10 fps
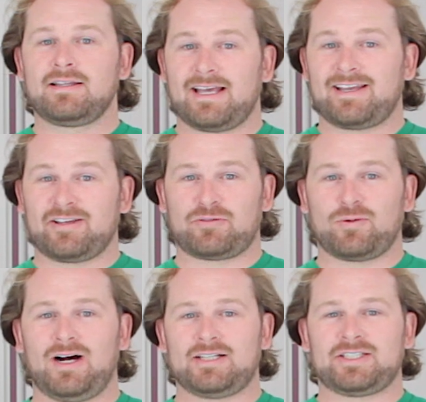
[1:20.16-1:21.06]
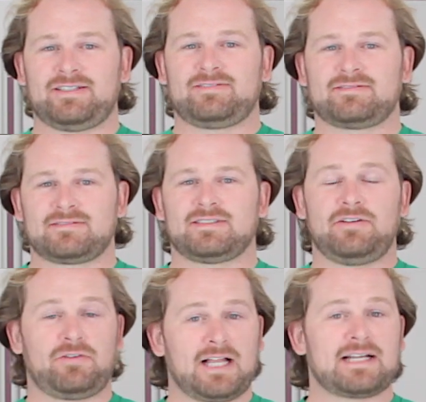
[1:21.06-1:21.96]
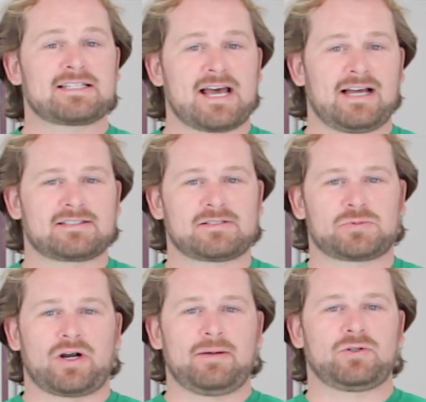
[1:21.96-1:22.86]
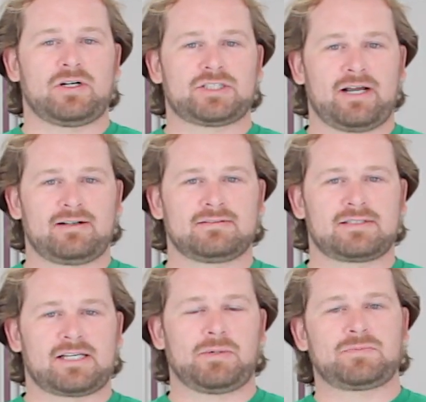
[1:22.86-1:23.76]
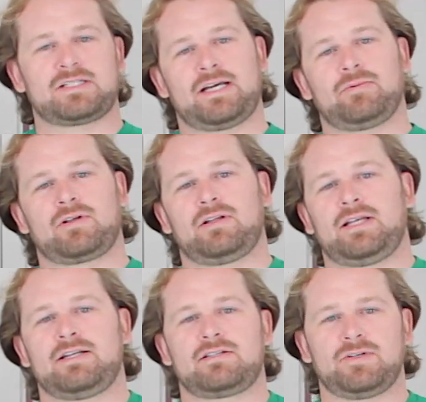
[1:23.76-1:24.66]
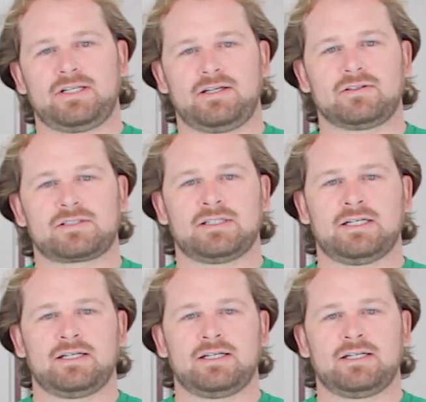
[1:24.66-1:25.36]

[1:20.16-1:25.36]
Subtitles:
Thank you for watching. If you liked that, subscribe to our channel to keep up to date with all the latest videos.